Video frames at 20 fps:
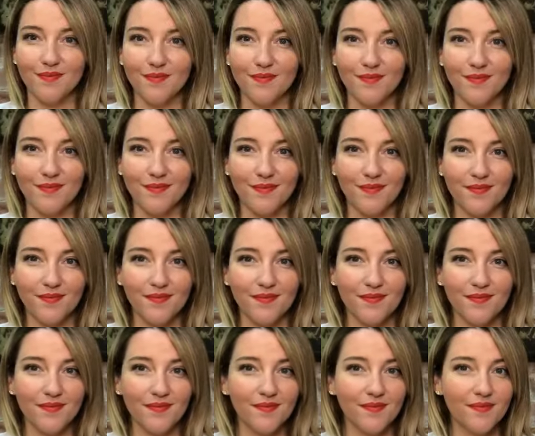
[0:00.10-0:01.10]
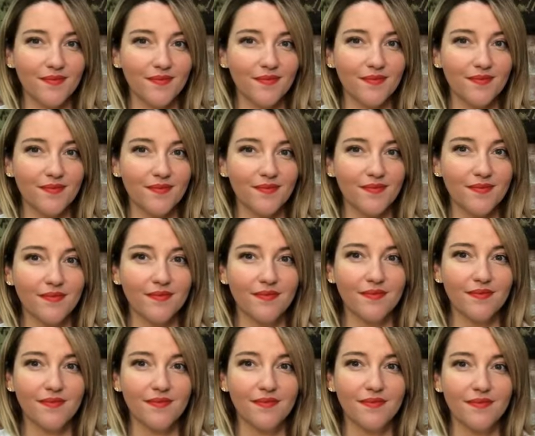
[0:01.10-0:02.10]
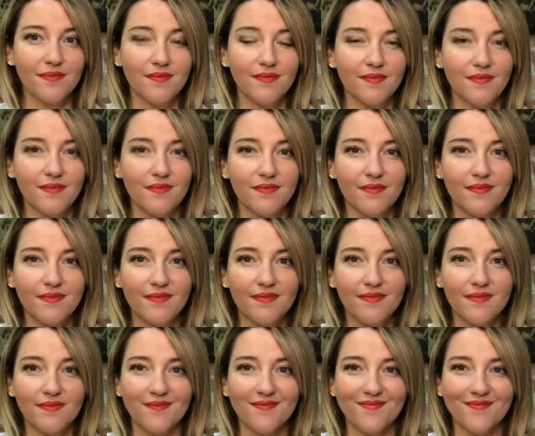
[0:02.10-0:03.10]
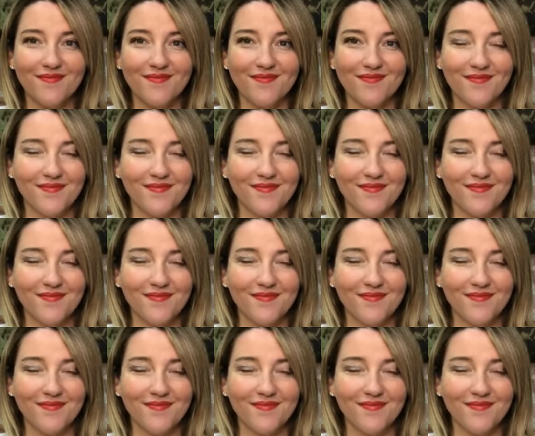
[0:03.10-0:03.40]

The person shown says nothing.